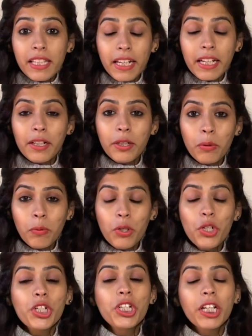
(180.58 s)
there to
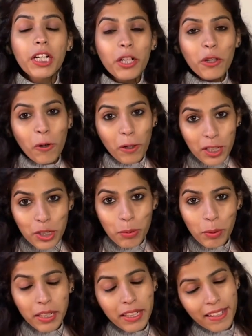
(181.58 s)
share knowledge
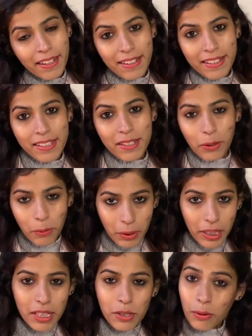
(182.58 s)
with us.
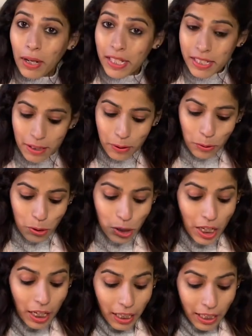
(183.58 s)
Okay, so aisa kuch.
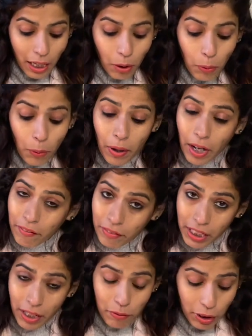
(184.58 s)
Now we
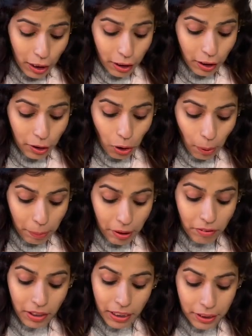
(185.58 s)
have another topic
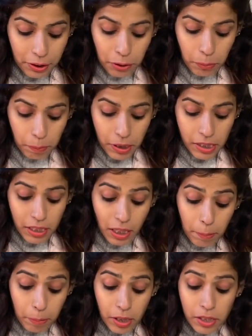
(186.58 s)
related to person, a
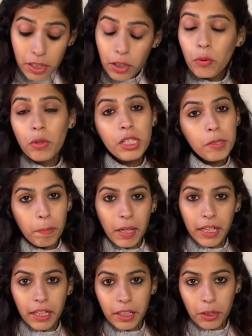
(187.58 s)
person who
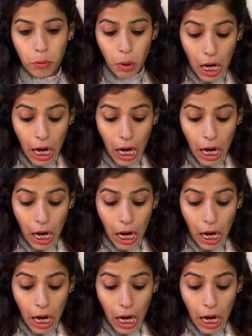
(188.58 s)
inspired you.